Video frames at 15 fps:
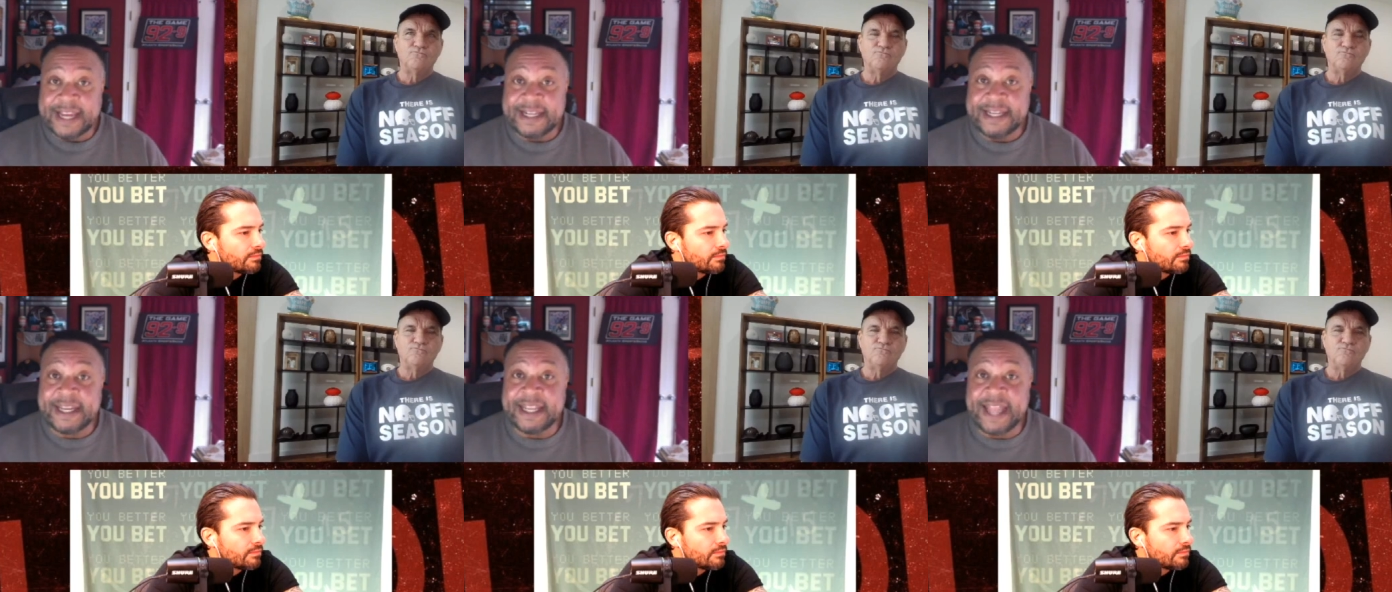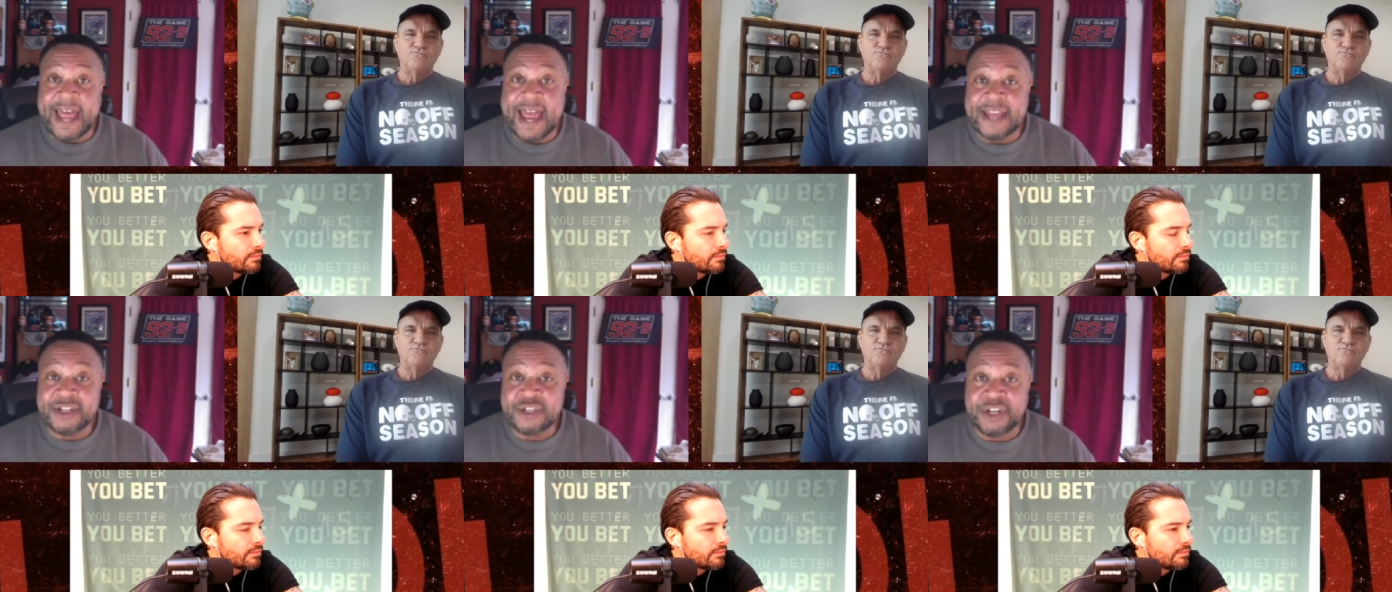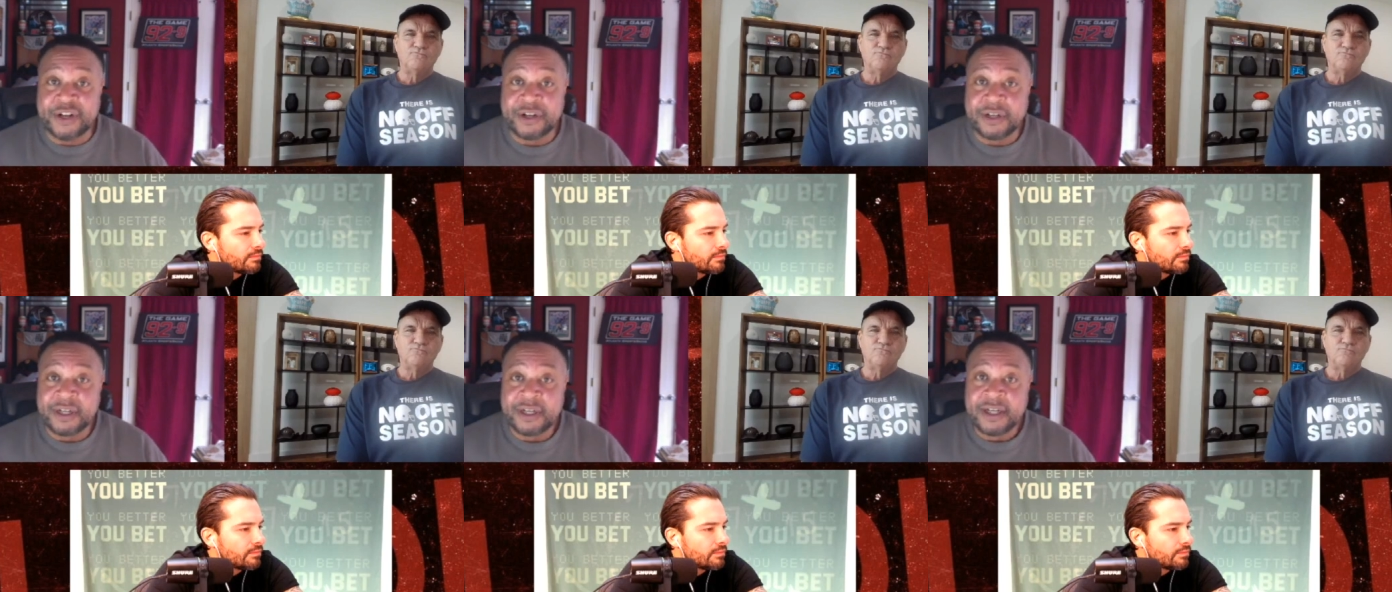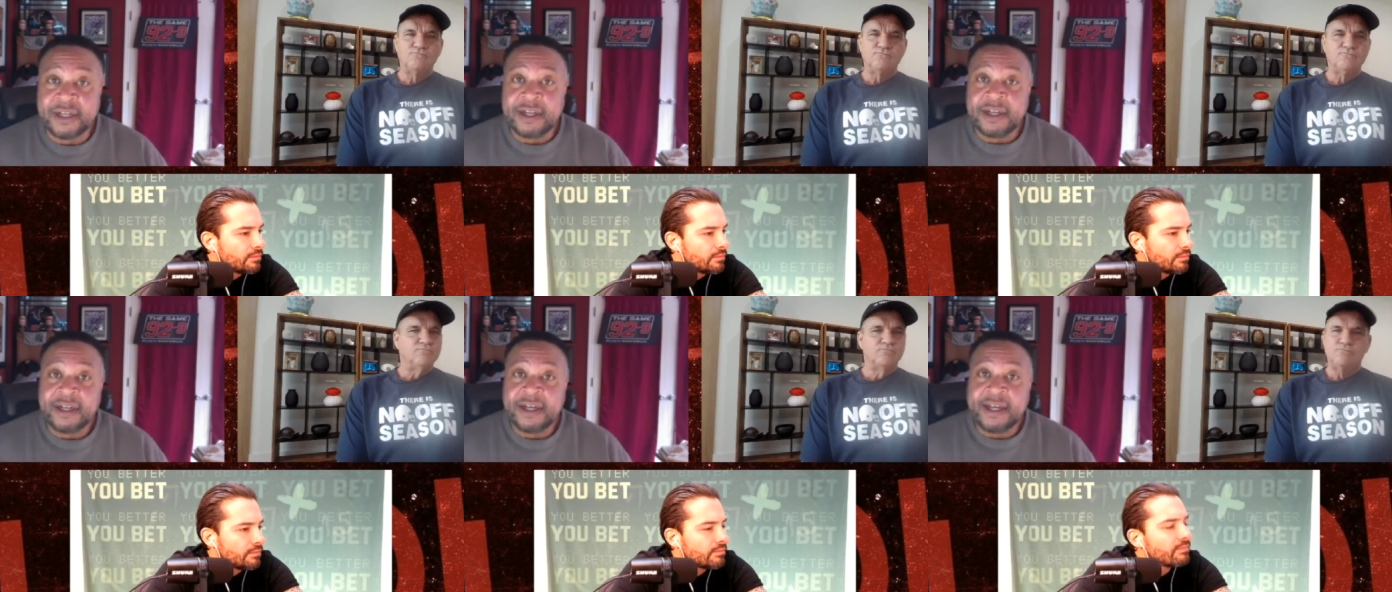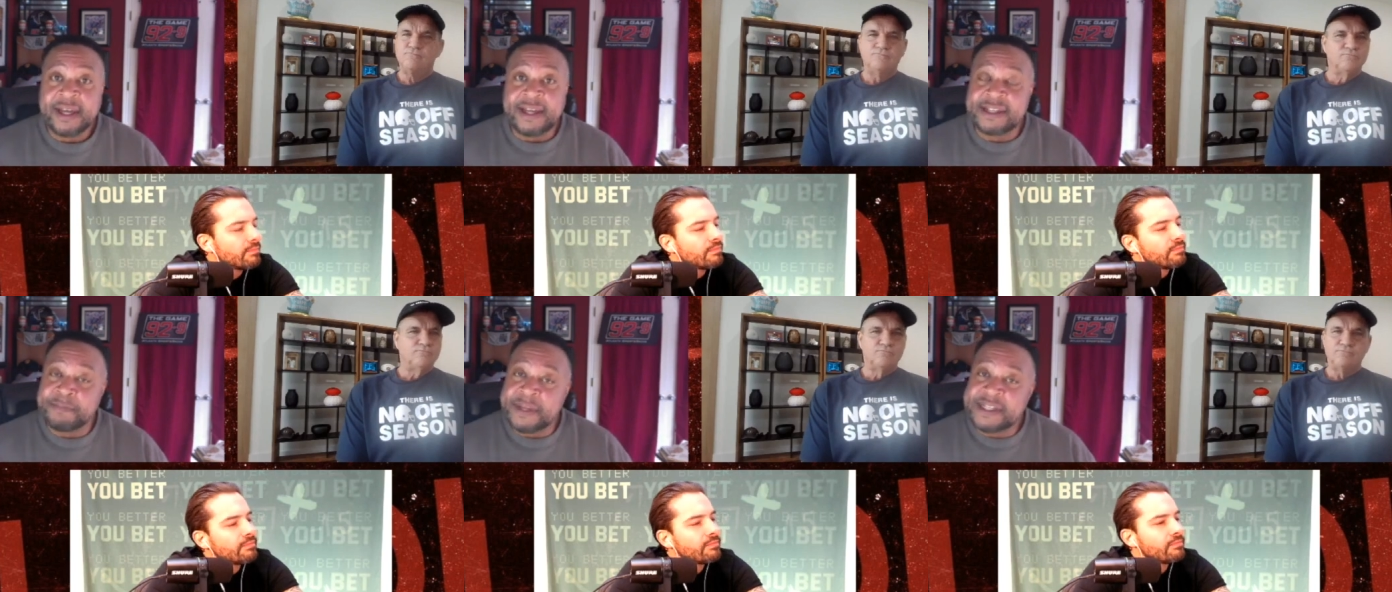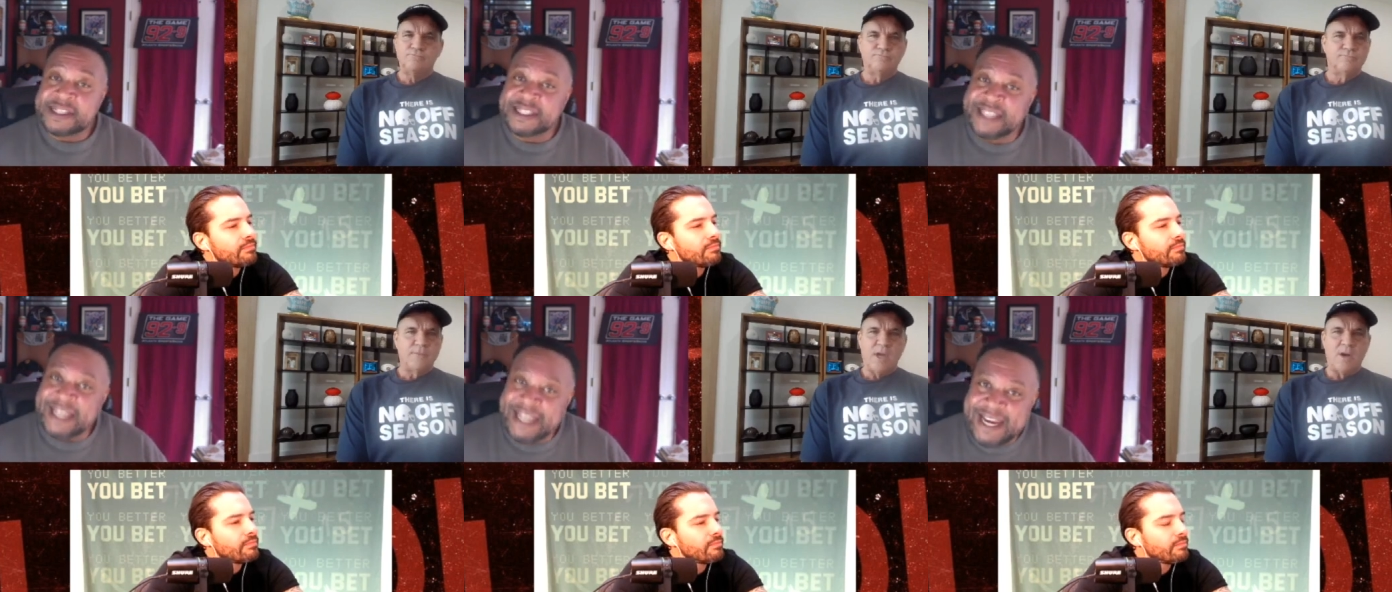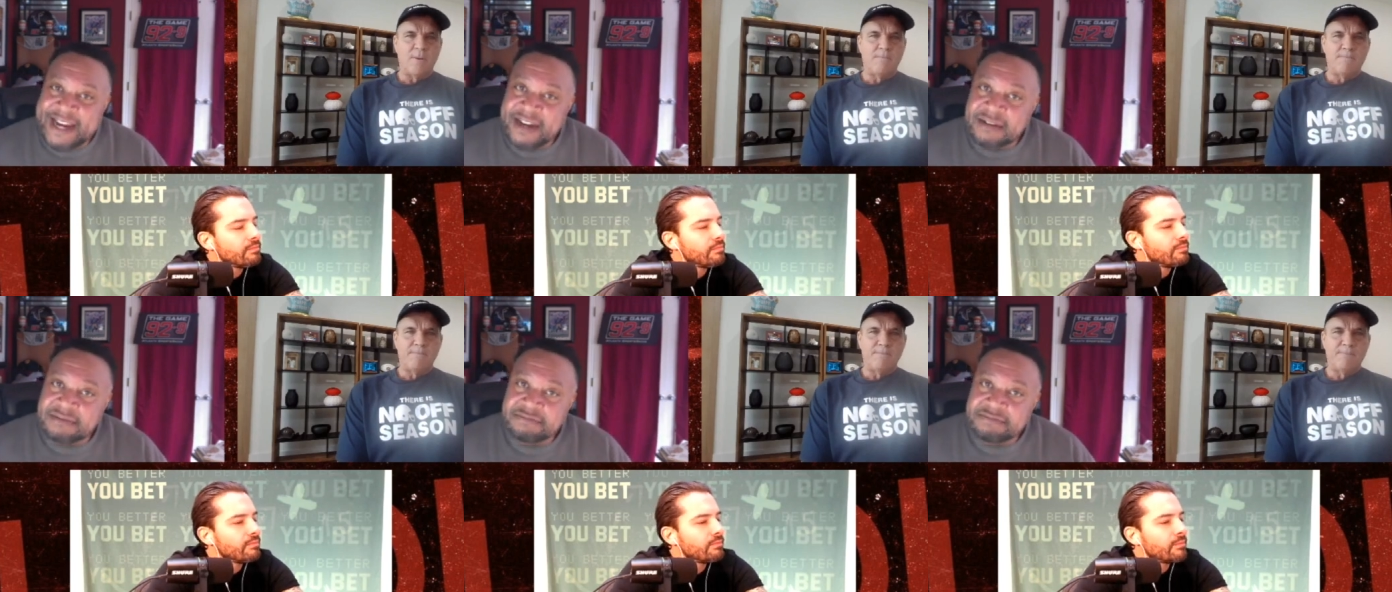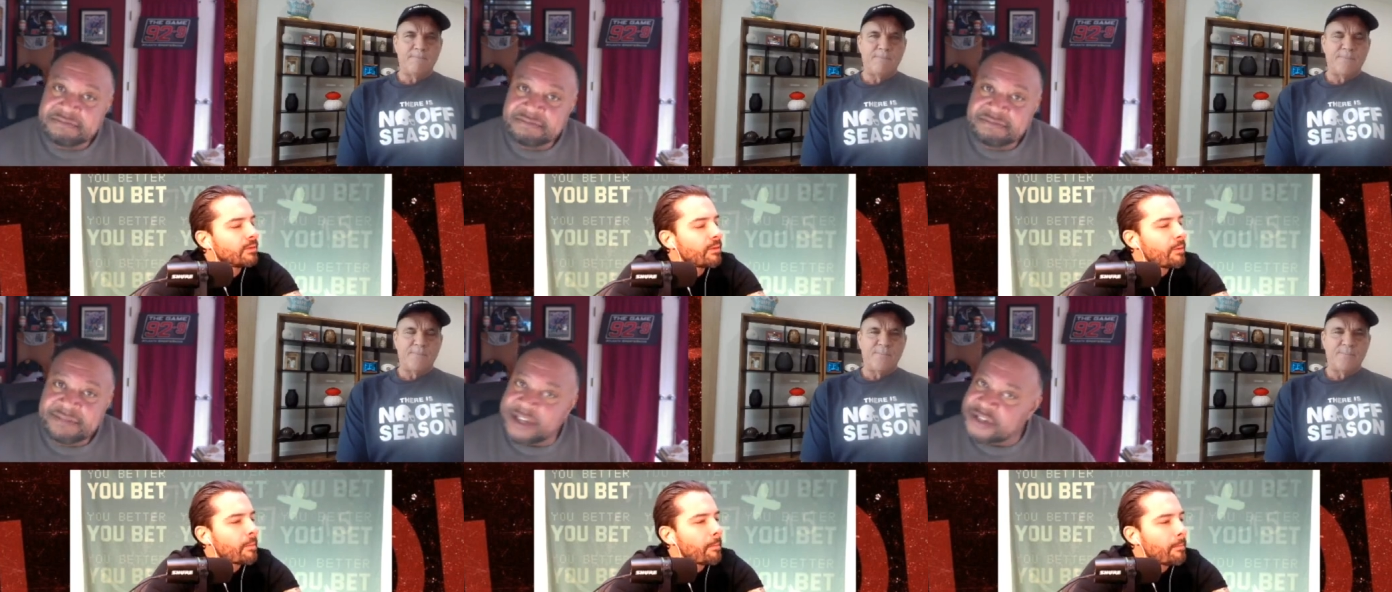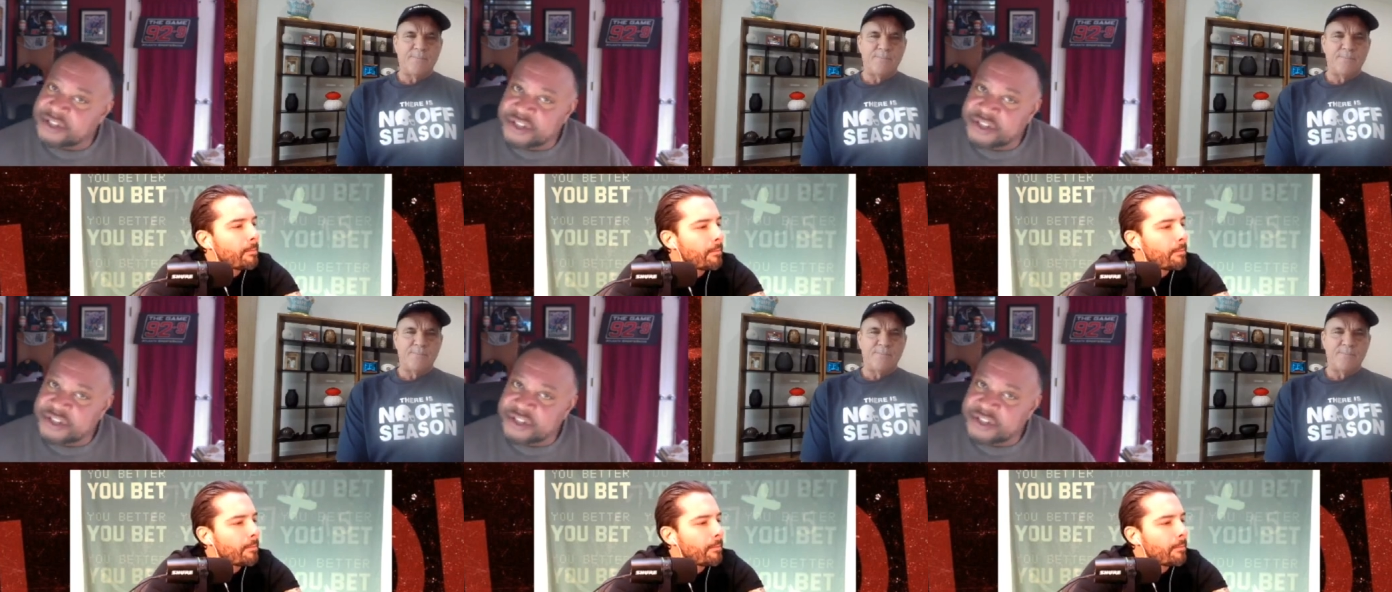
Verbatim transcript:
Speaker 1: they did last year. Is it misleading? They're